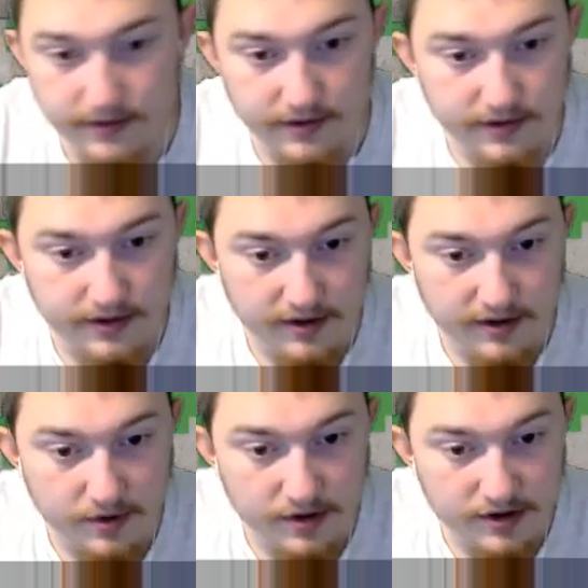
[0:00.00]
Okay,
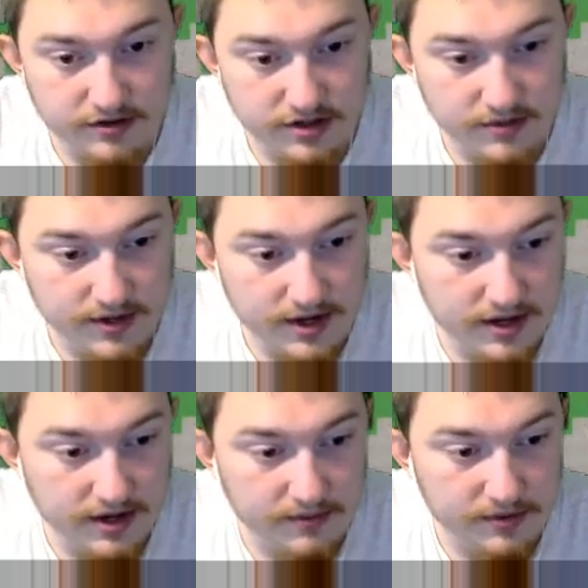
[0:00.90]
what energy are we
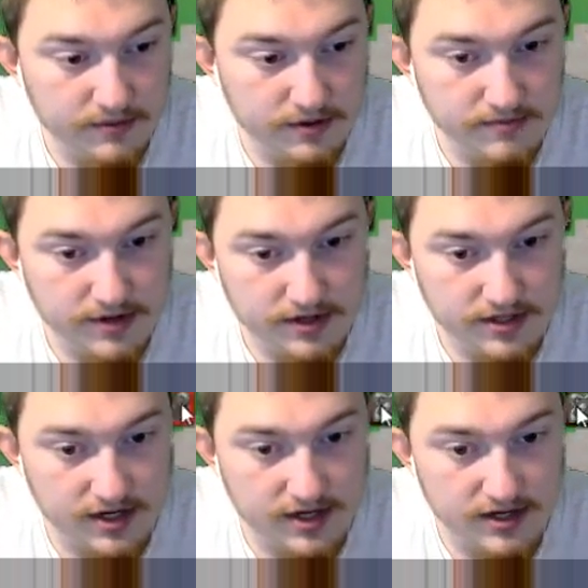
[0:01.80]
at? I really want to be at
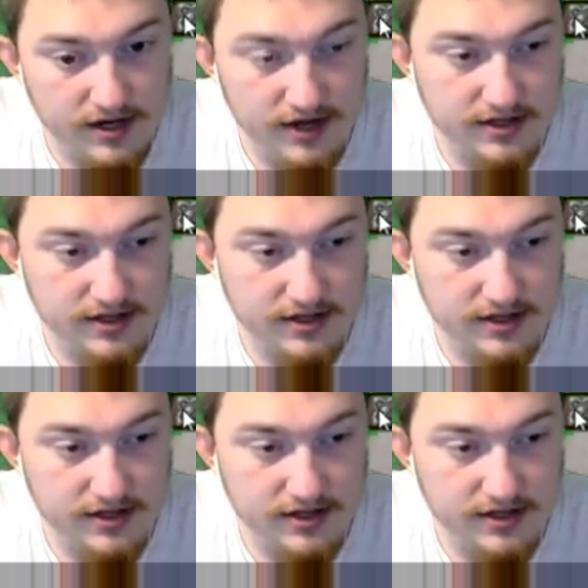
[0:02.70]
10. At